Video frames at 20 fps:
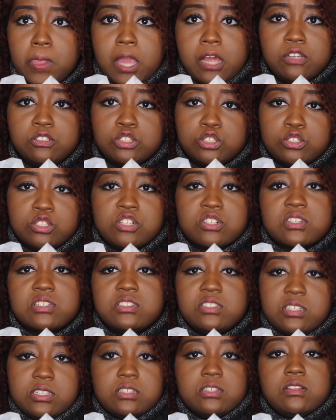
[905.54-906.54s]
So there's
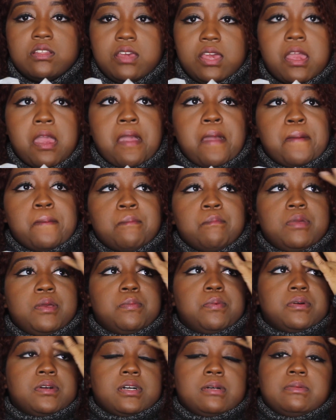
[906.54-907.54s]
consistently
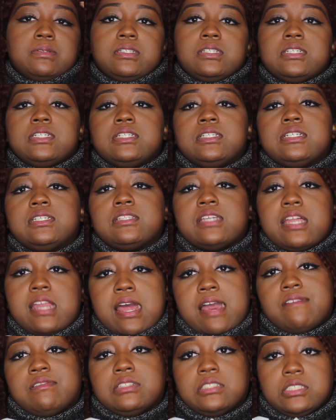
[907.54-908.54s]
people coming in that I
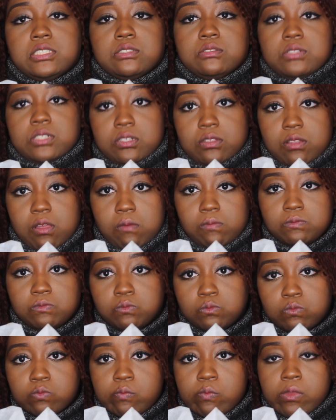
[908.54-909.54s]
have to deal with.
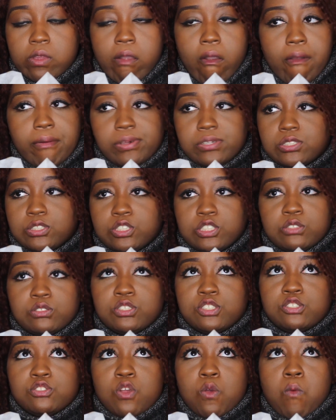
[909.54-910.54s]
So there was
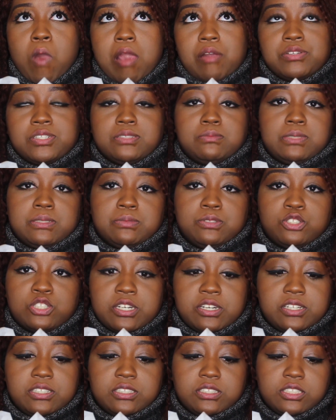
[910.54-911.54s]
just no way I was going to be able to try
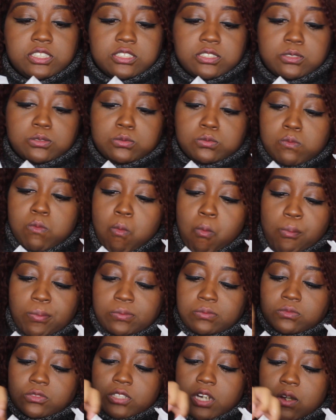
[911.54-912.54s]
to get tickets.
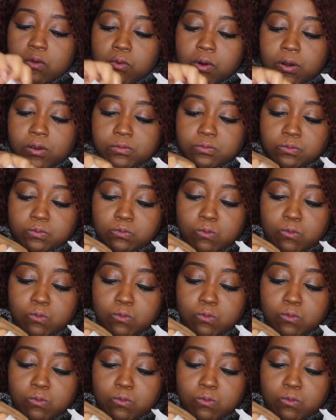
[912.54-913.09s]
at work.